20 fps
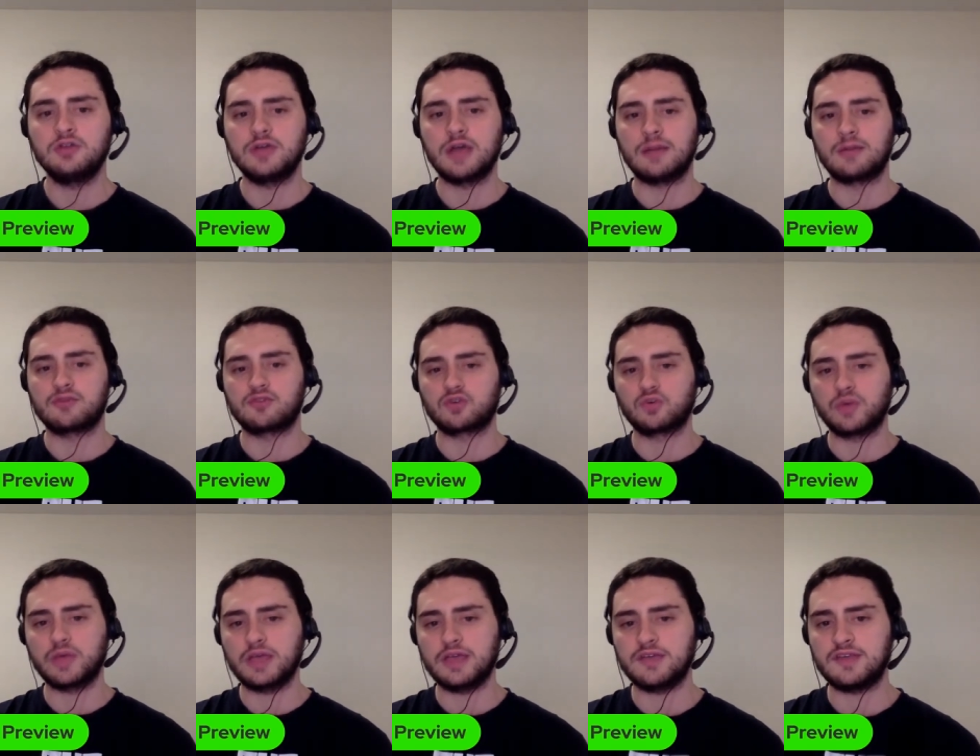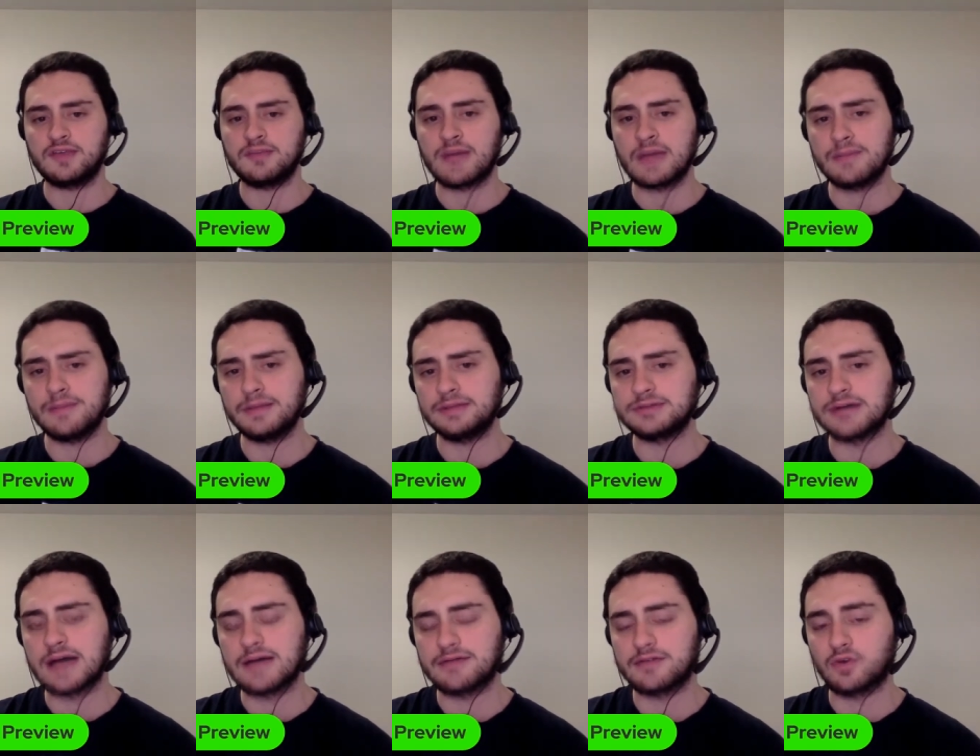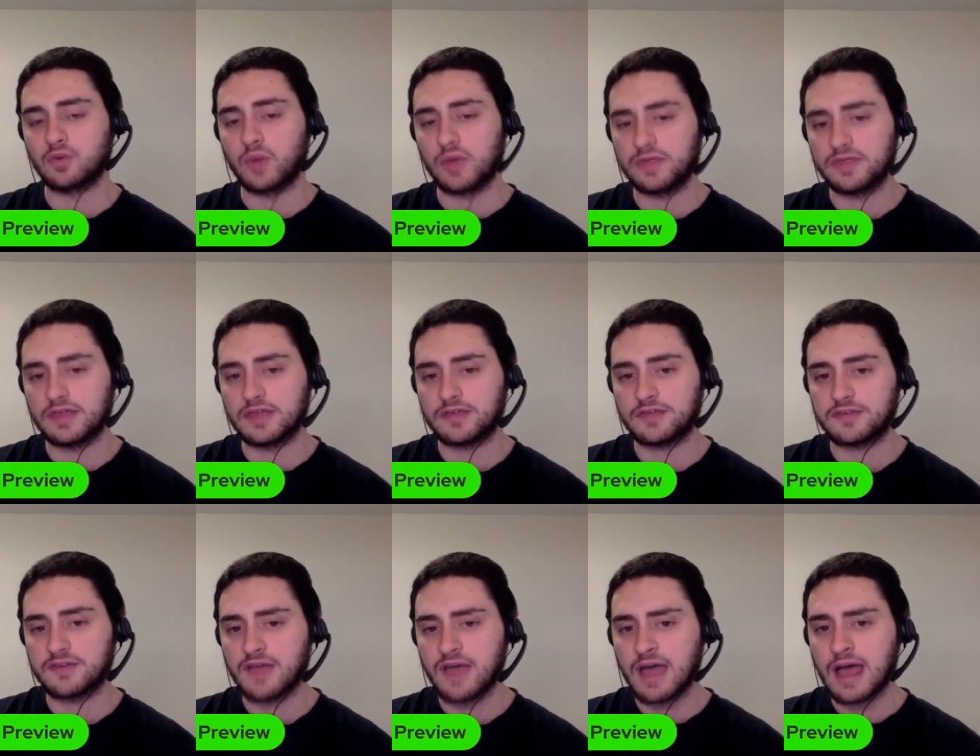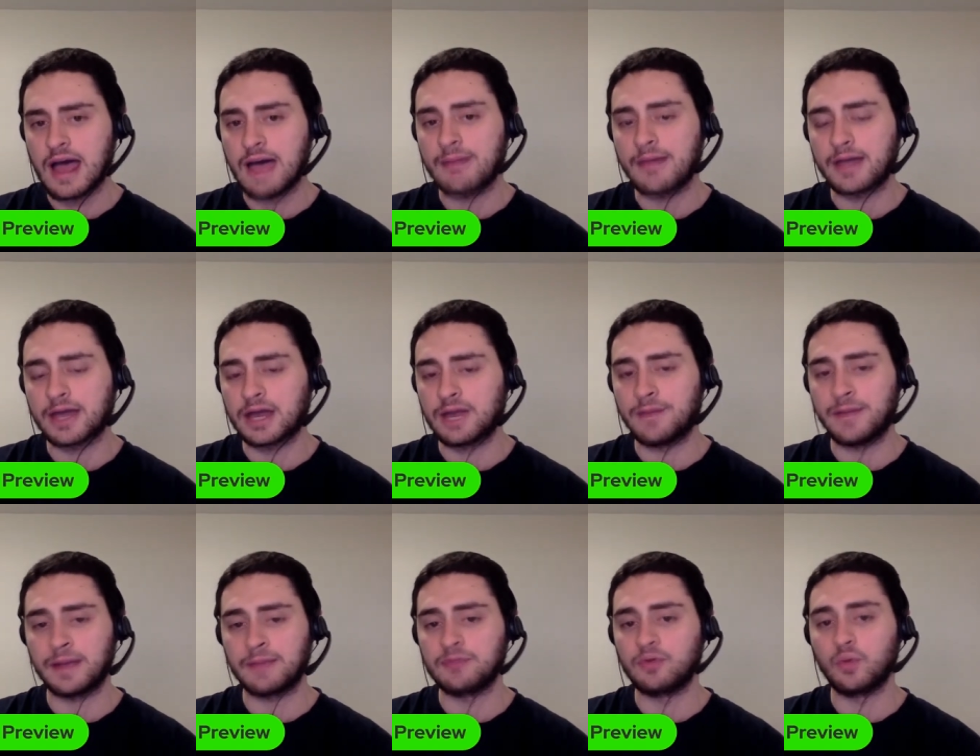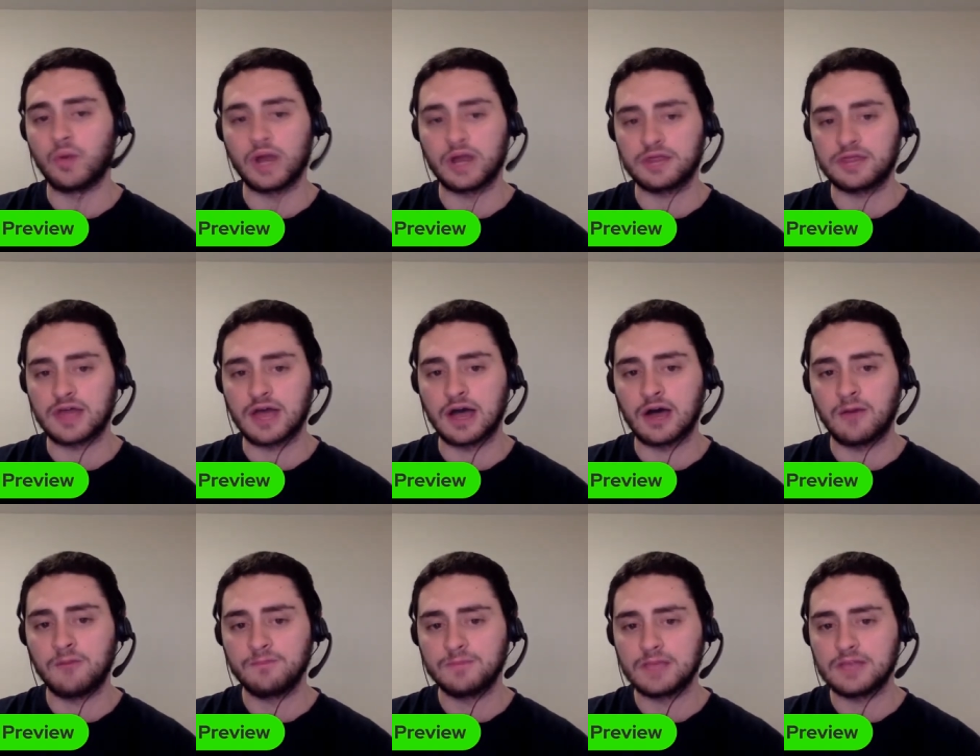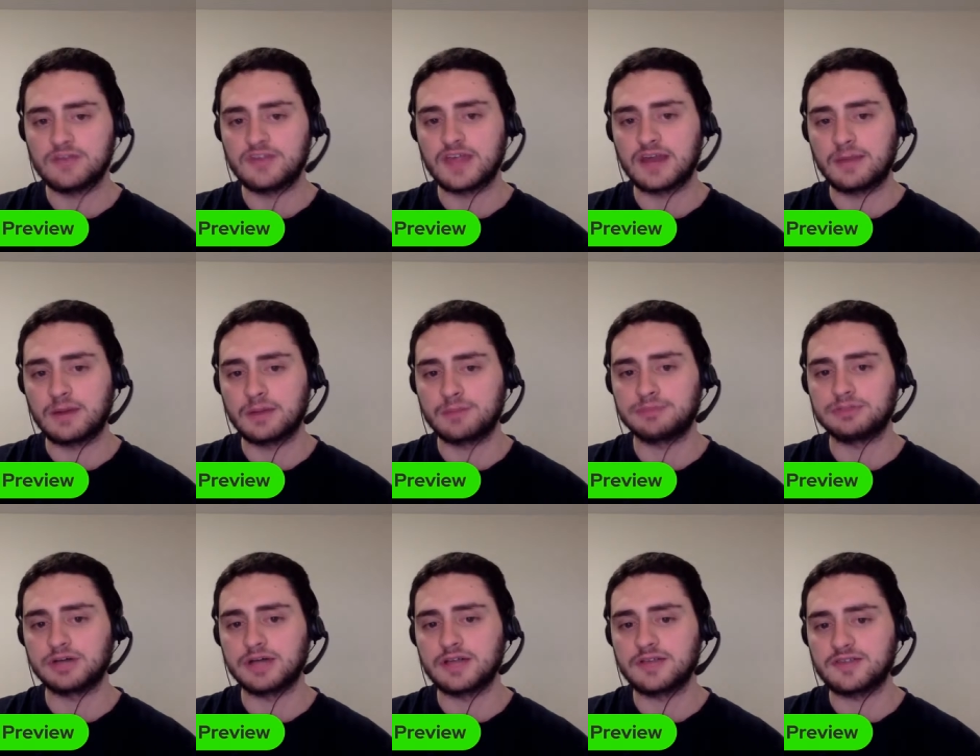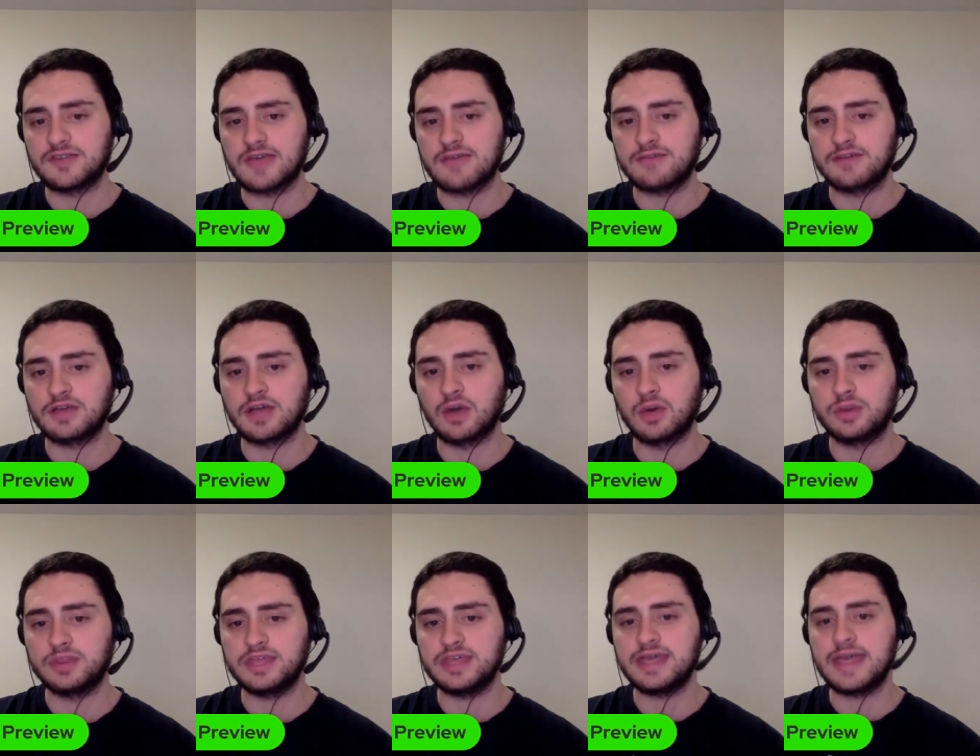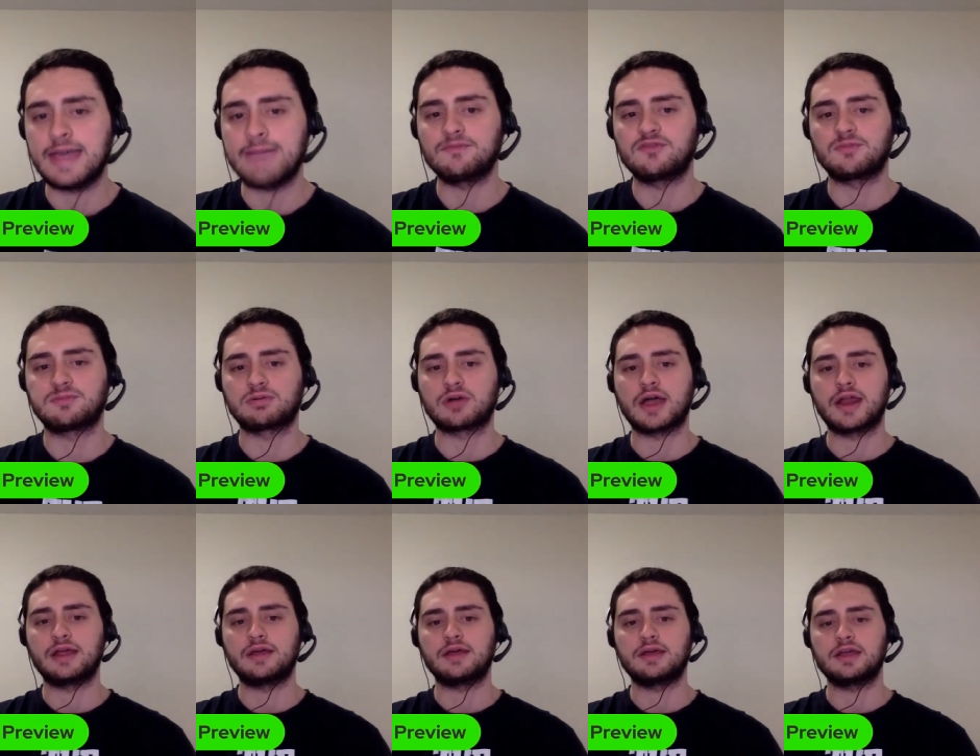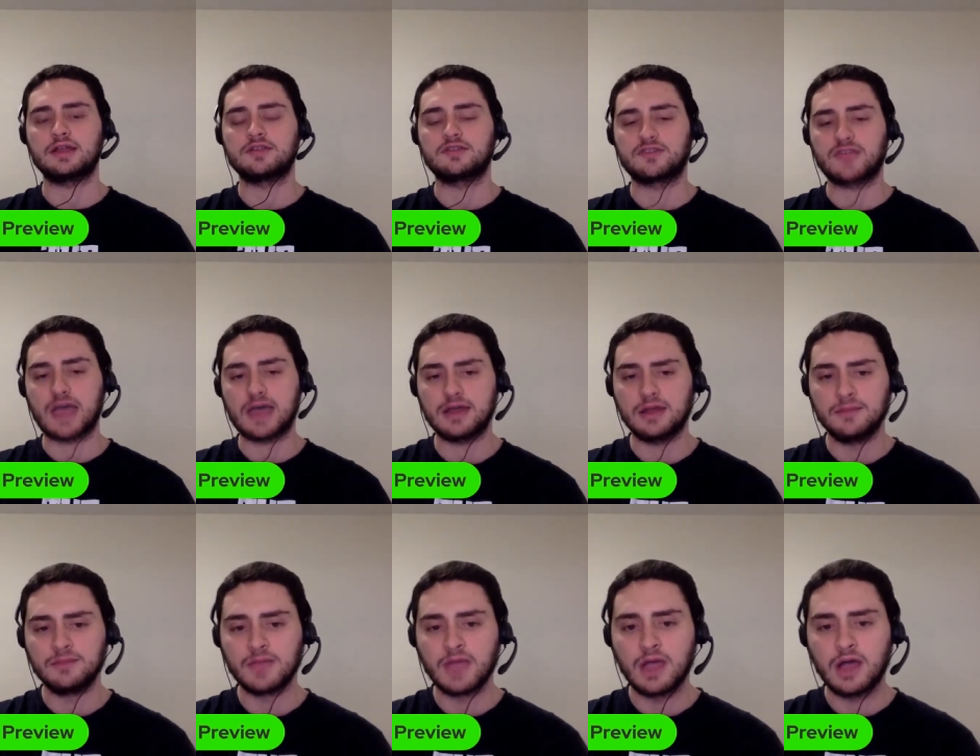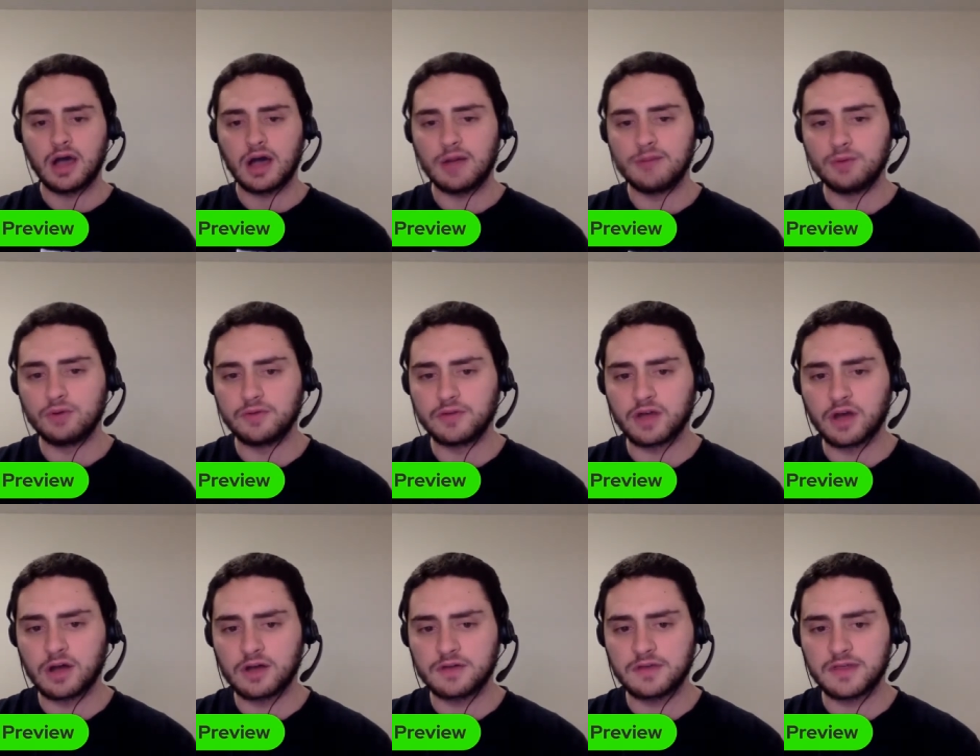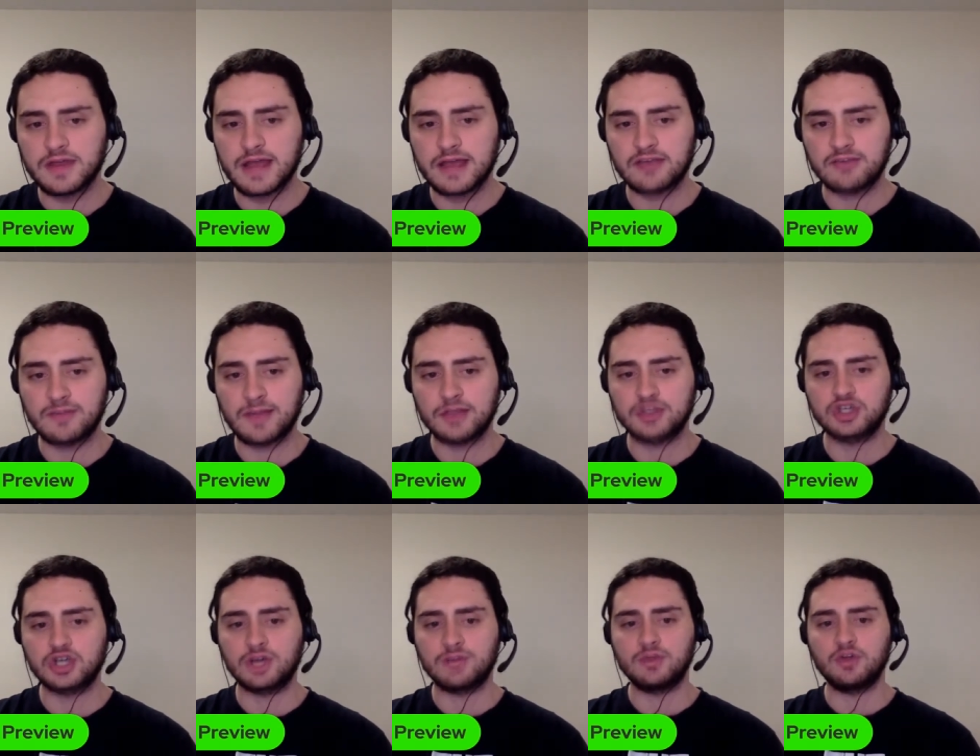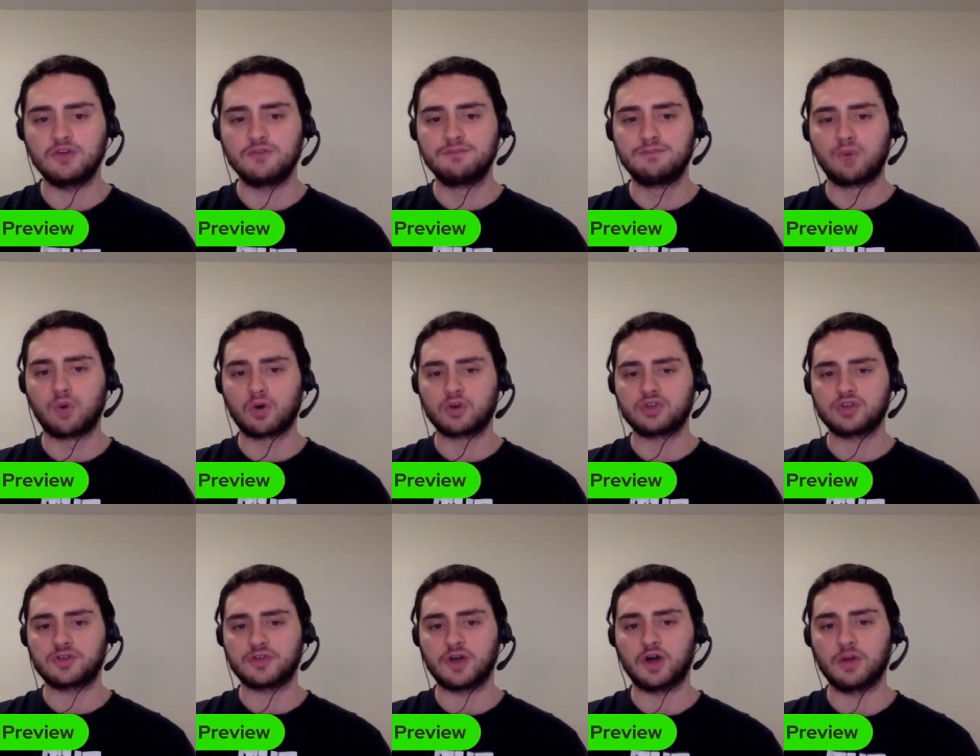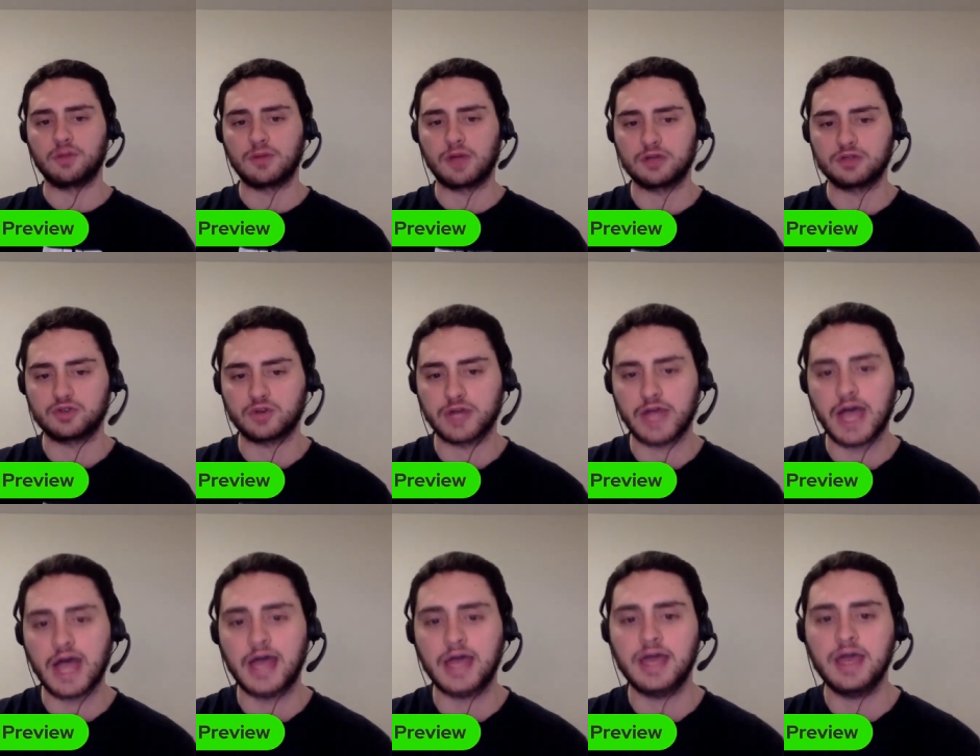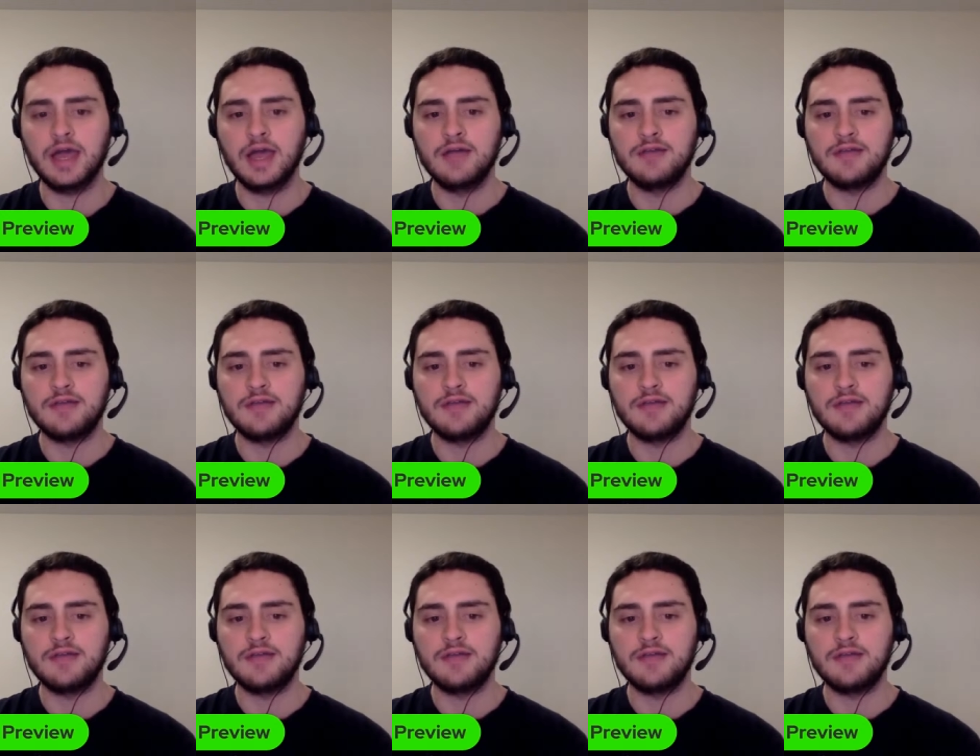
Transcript: to Llamas Ruiz. He might be live to win this. I'm not going to pick him to win it, though. Instead, I'm going to play it safe and go with the game spread instead. Moving on to the next matchup, you have Borges, the home country guy,